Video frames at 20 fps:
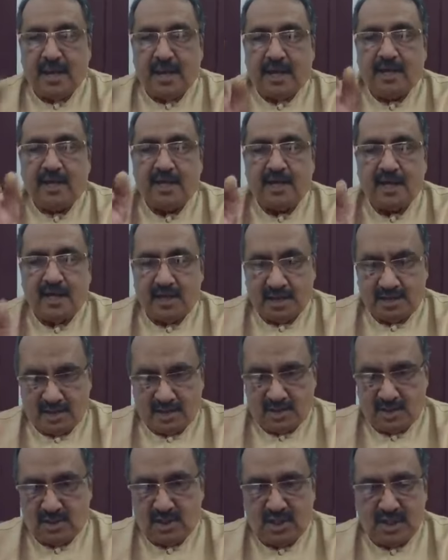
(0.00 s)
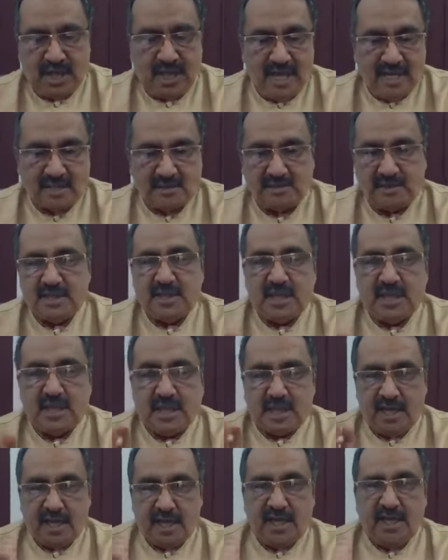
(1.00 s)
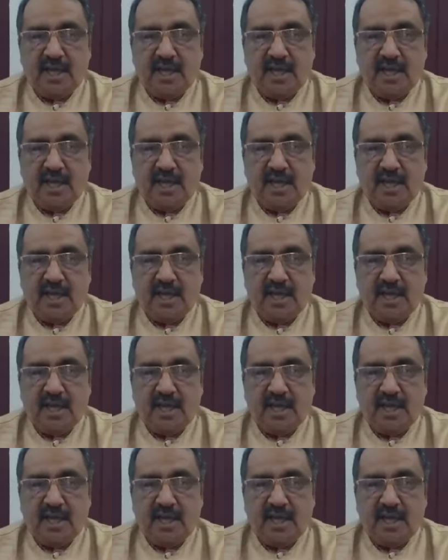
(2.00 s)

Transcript: and it is as per the